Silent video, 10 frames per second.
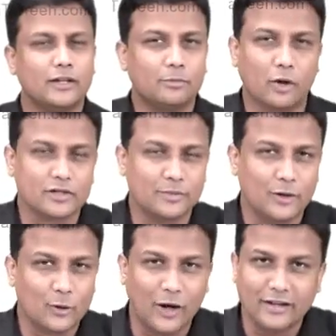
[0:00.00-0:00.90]
in the
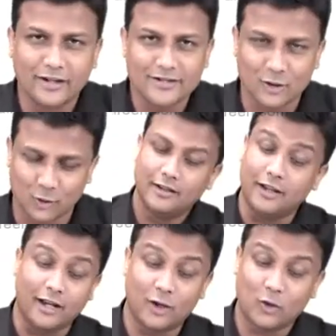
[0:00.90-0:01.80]
proximal row and the distal row
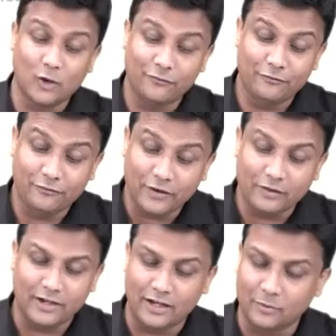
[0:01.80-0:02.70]
and your
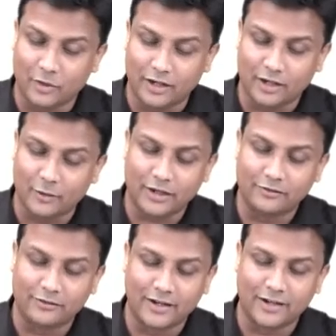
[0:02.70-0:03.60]
favorite mnemonic how can
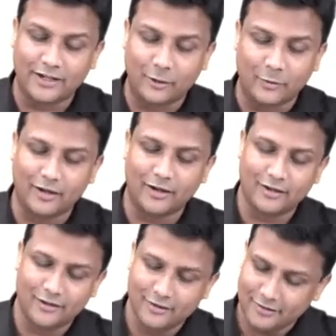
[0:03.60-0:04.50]
we forget that one
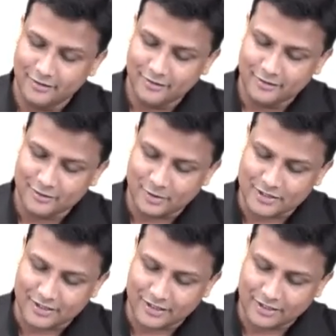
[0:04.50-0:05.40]
so
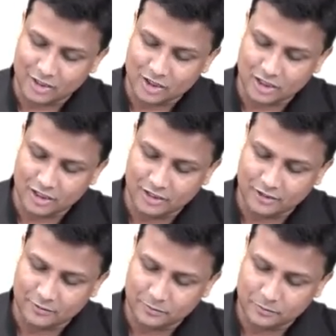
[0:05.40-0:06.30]
it's like
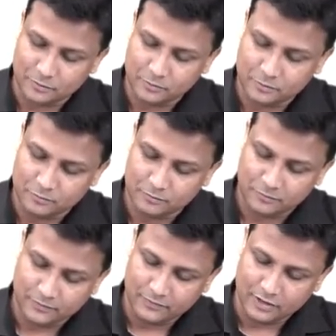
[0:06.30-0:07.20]
she
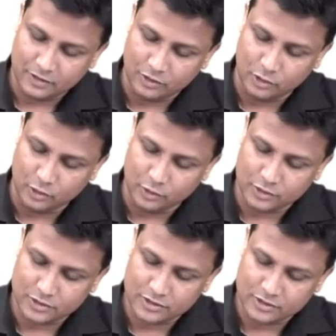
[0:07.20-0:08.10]

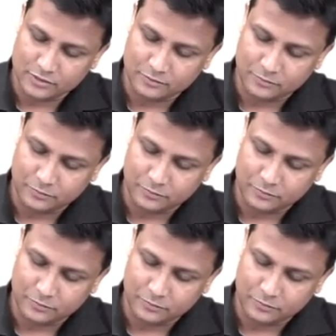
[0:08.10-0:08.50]
looks